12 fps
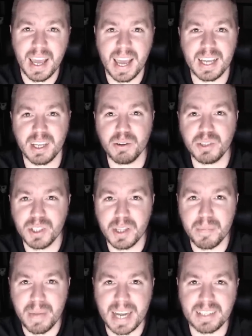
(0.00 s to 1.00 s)
and go to the
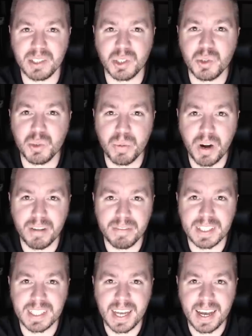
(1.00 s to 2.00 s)
back to school
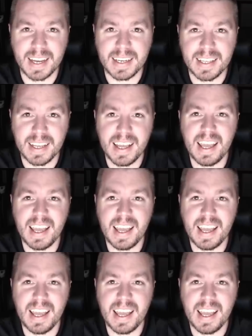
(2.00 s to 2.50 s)
profits guide,